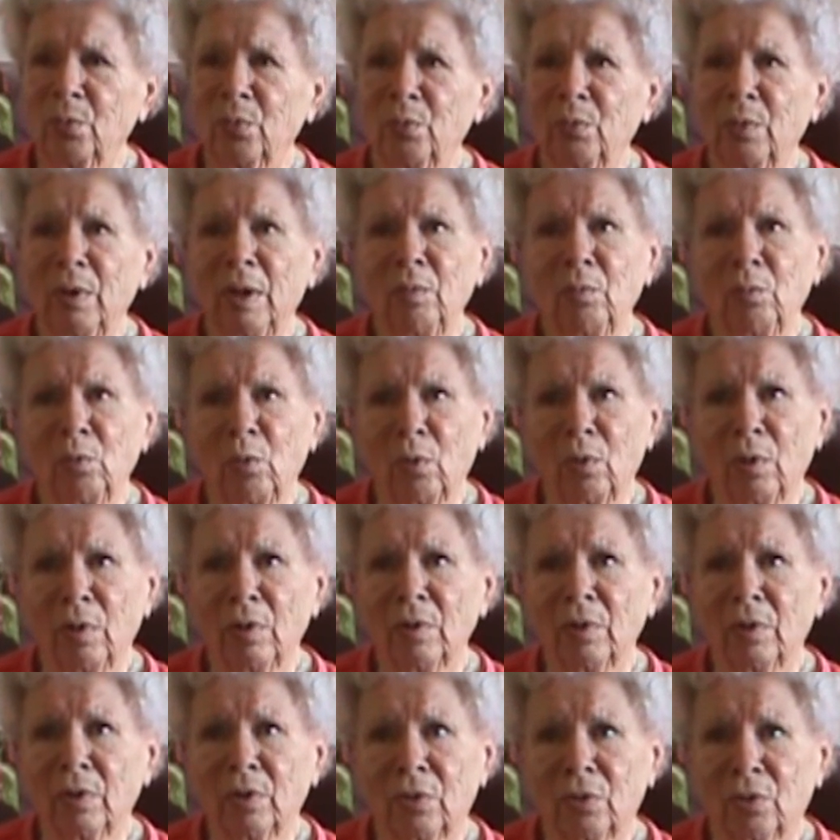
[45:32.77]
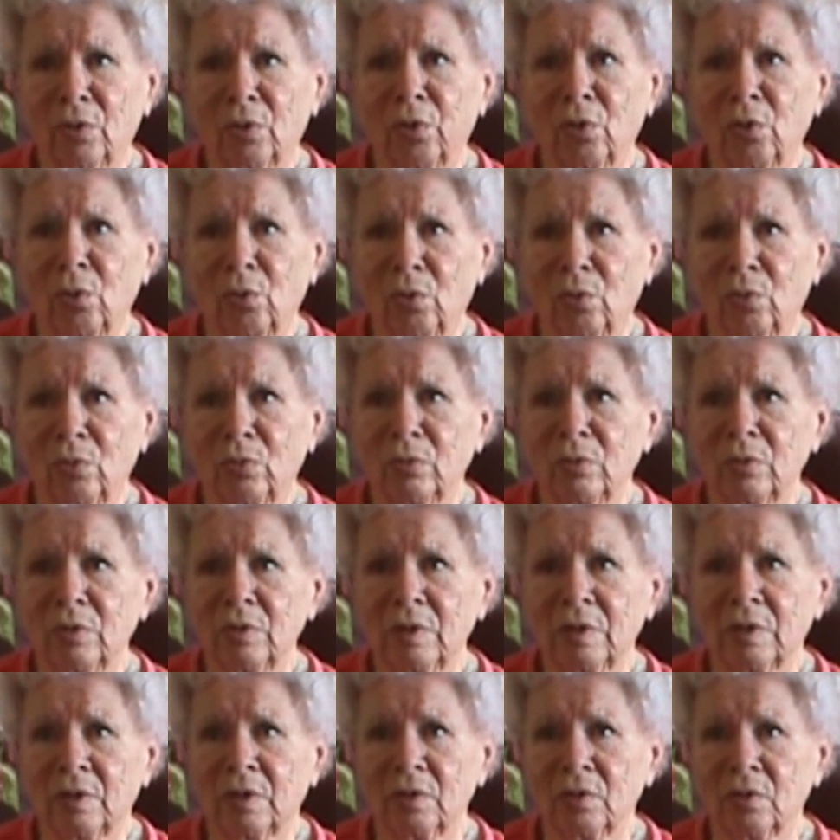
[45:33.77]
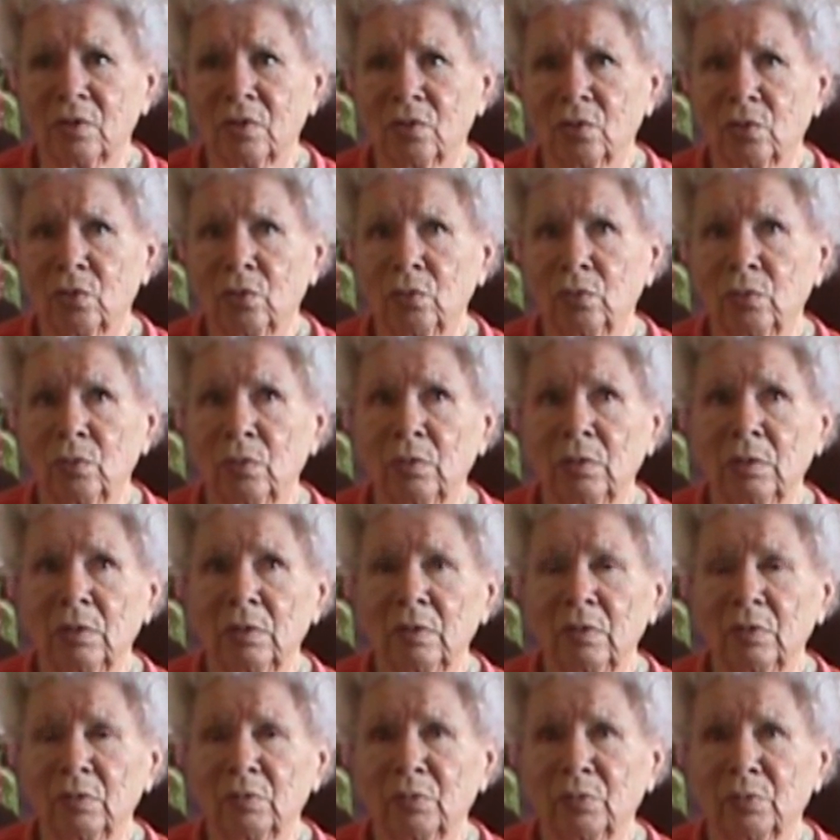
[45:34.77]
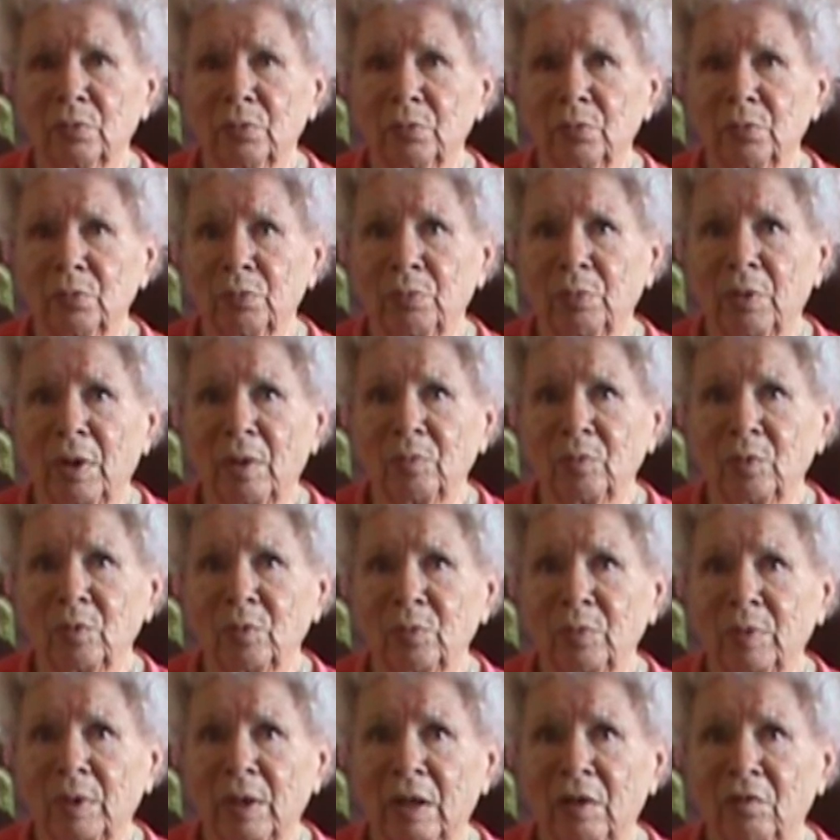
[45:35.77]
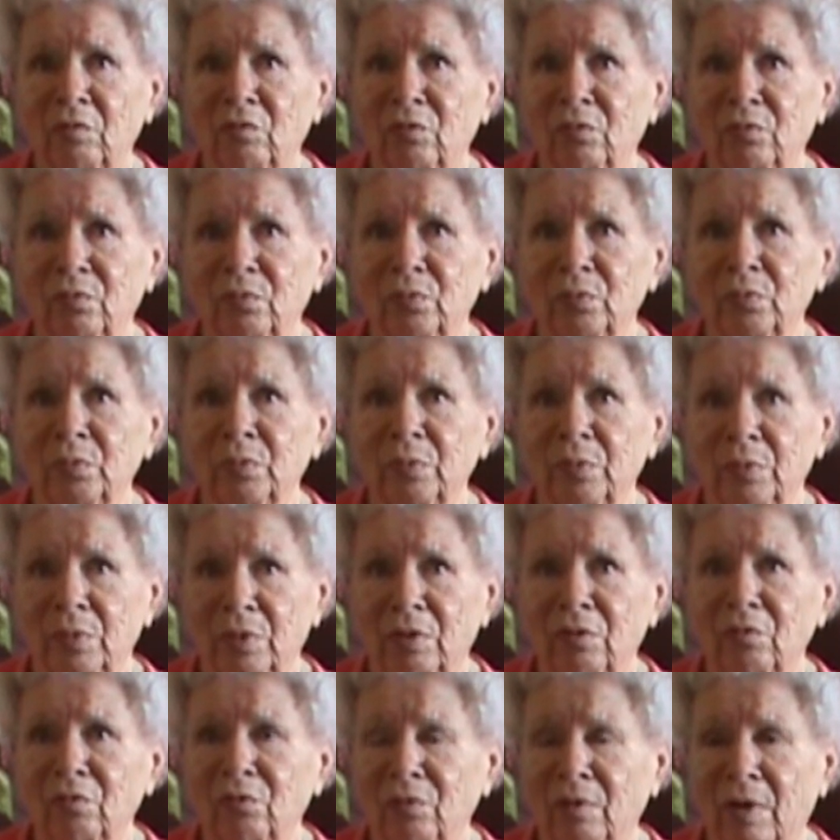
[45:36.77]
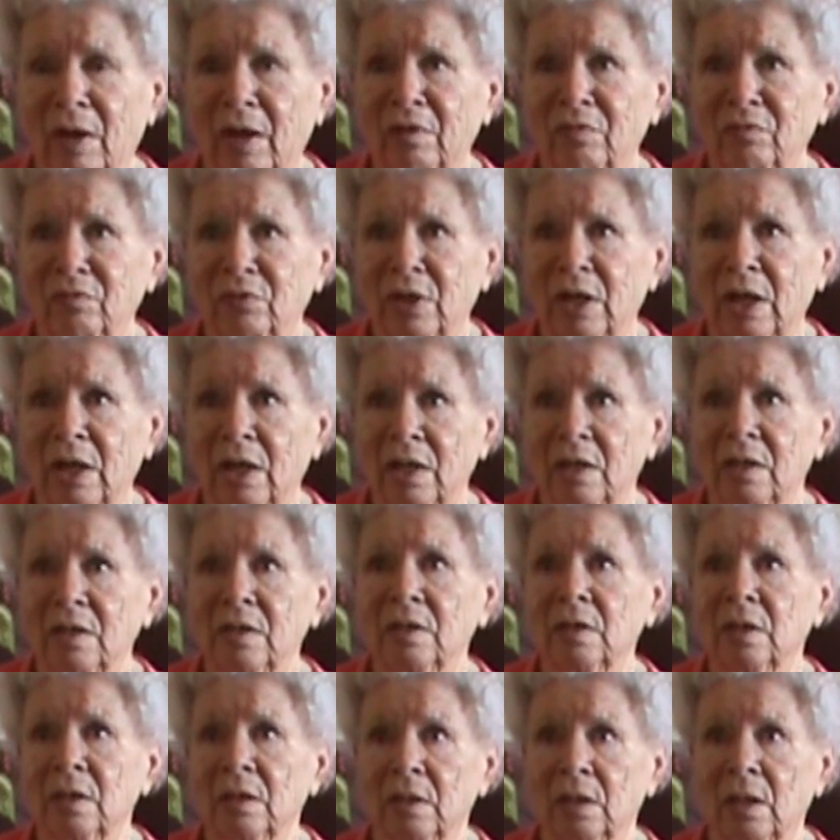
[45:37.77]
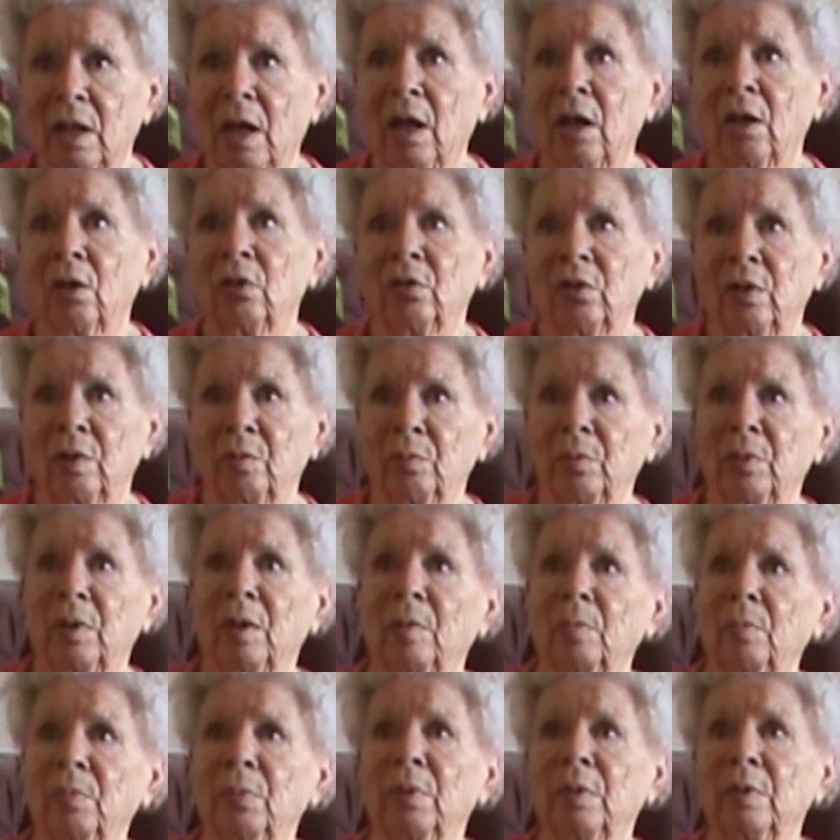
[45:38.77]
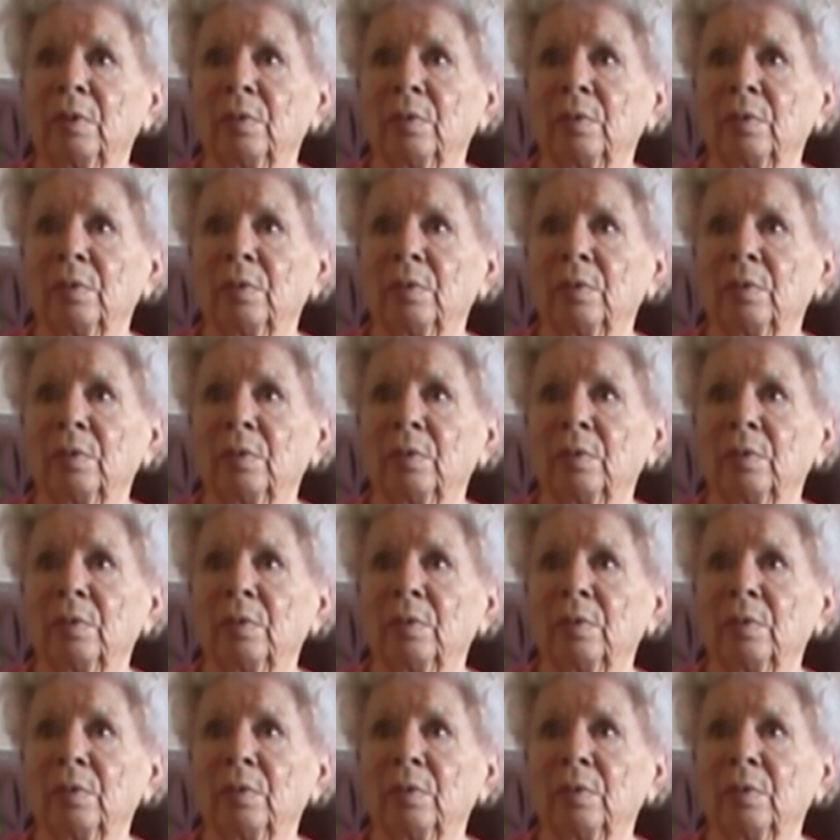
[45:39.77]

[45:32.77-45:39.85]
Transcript: we wore clothes to school probably the five days and hung them up.